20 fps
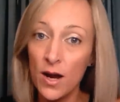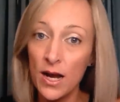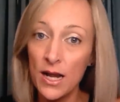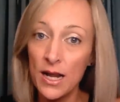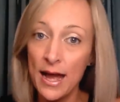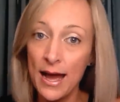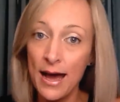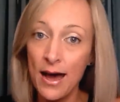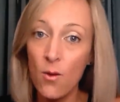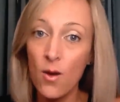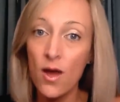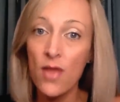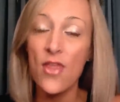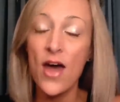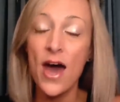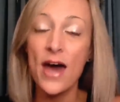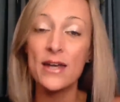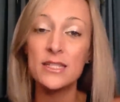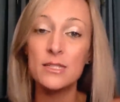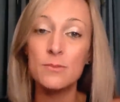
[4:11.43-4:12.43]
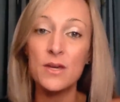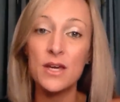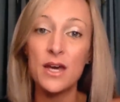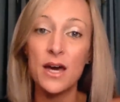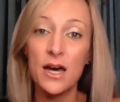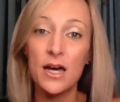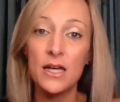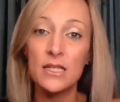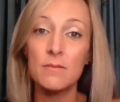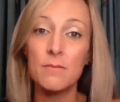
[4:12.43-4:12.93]
right now, and that is
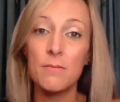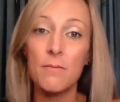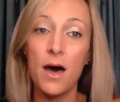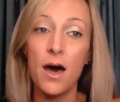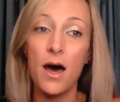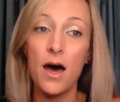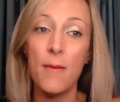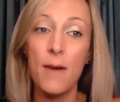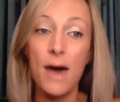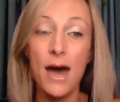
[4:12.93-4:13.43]
because um,